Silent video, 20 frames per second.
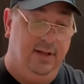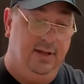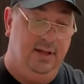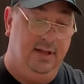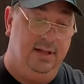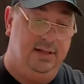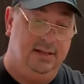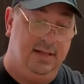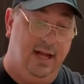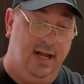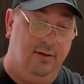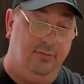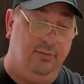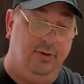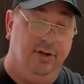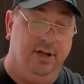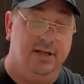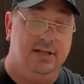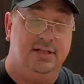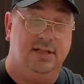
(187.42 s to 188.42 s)
it's not
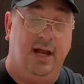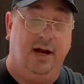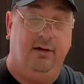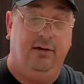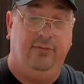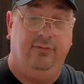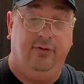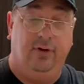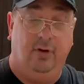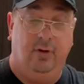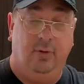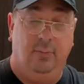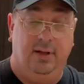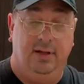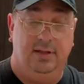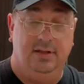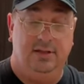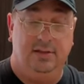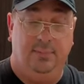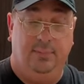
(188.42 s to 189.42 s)
really styrofoam,
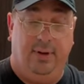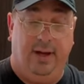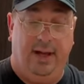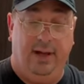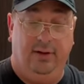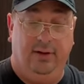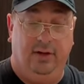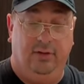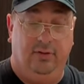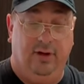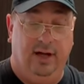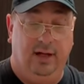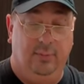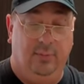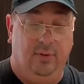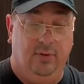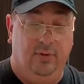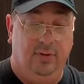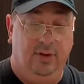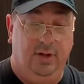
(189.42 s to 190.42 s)
it's
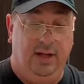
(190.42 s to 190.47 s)
biodegradable.